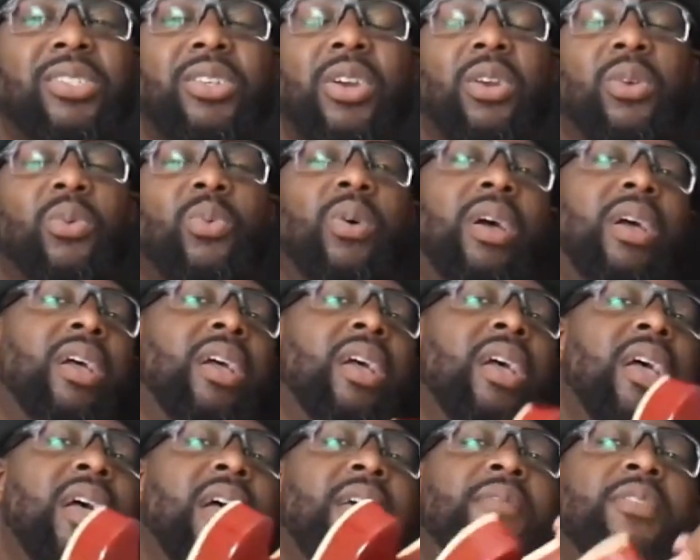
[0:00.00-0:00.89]
a certain way.
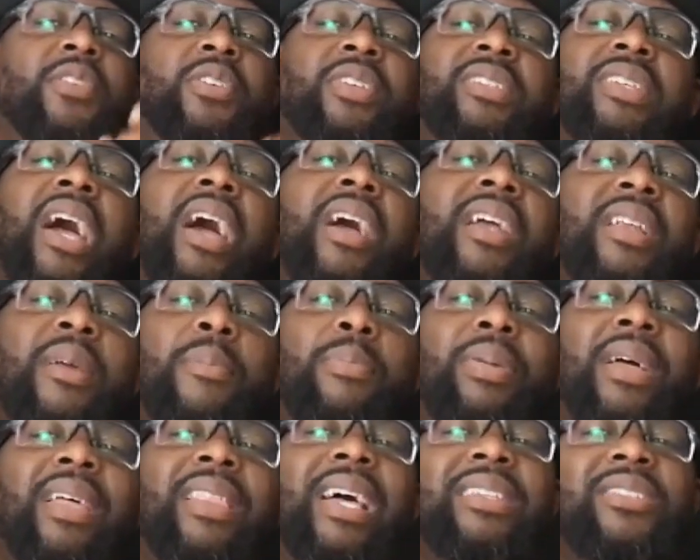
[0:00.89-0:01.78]
If you're desiring to
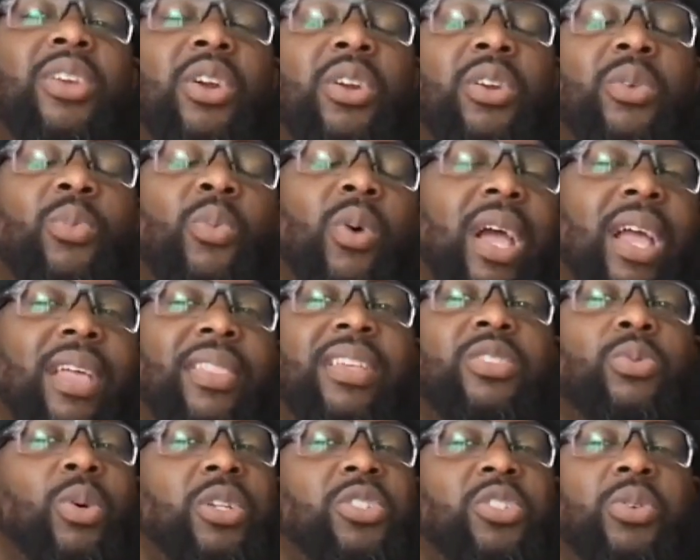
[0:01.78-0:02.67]
play that certain way,
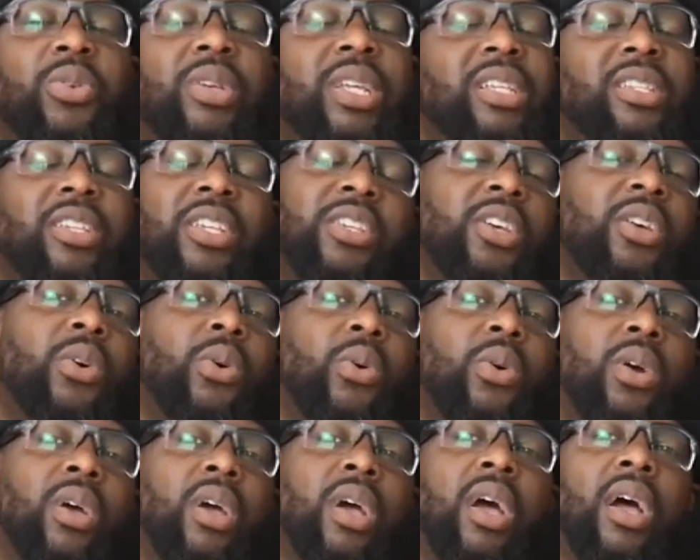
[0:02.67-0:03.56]
this is what you need to
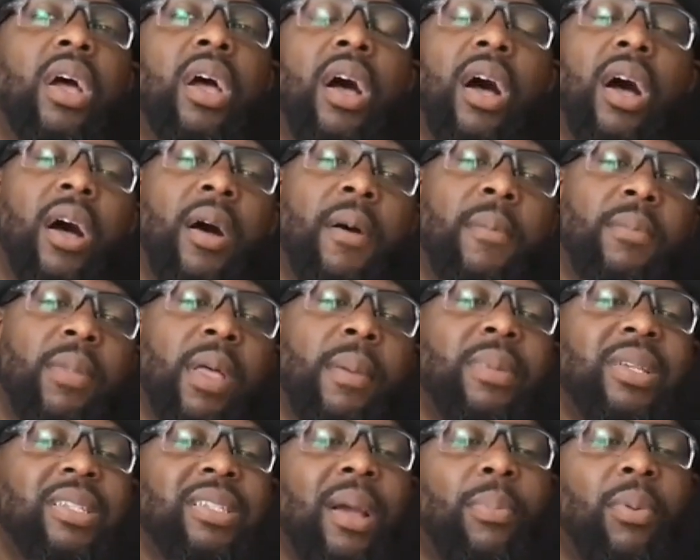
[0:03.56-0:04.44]
do. Um,
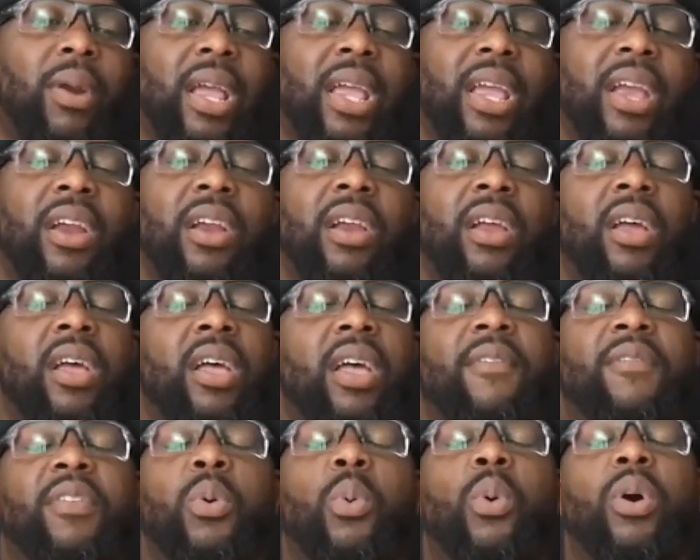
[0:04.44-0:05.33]
let me stop right here.
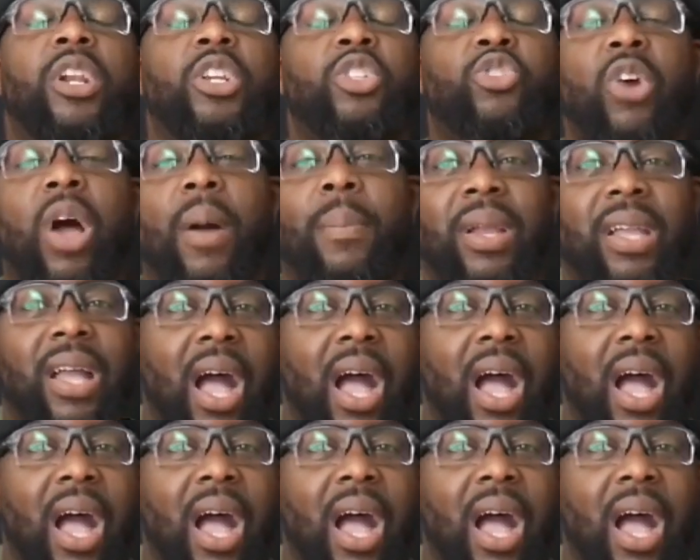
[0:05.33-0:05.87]
If you want to drop